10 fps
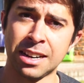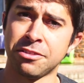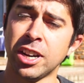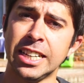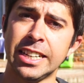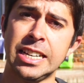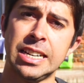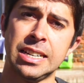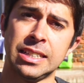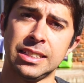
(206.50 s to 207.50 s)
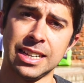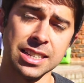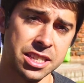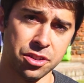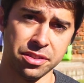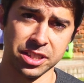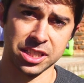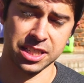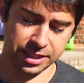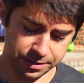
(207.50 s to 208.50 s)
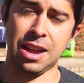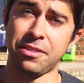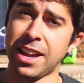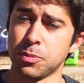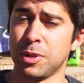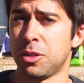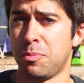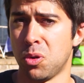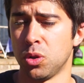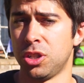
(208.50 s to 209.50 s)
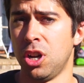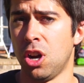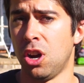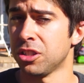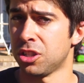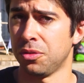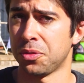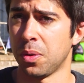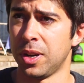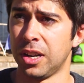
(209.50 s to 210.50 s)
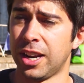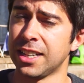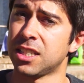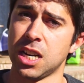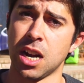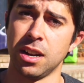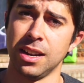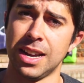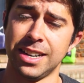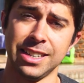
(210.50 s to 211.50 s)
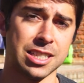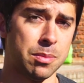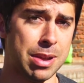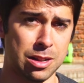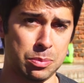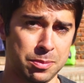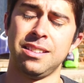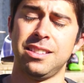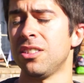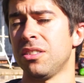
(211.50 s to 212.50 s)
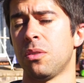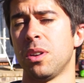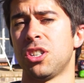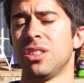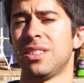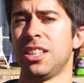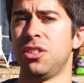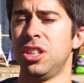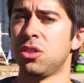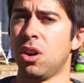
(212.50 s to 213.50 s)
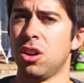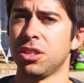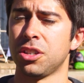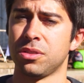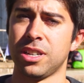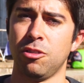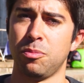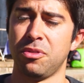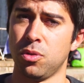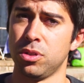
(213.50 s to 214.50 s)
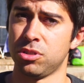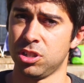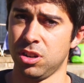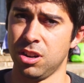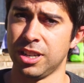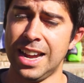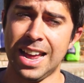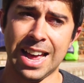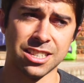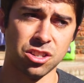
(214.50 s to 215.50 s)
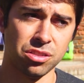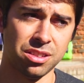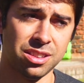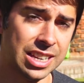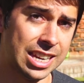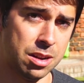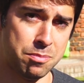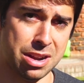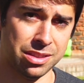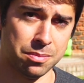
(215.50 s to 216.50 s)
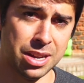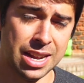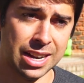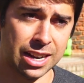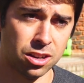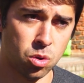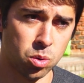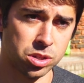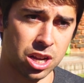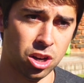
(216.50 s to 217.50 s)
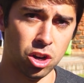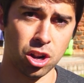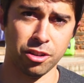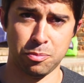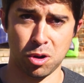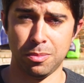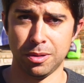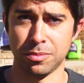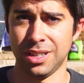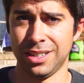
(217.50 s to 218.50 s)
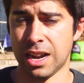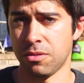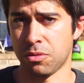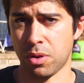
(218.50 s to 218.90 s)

And finally, does the university have expert support on the software when you get stuck and need some help? These are the questions that you need to ask yourself before you start, as not thinking about them can cause a lot of problems down the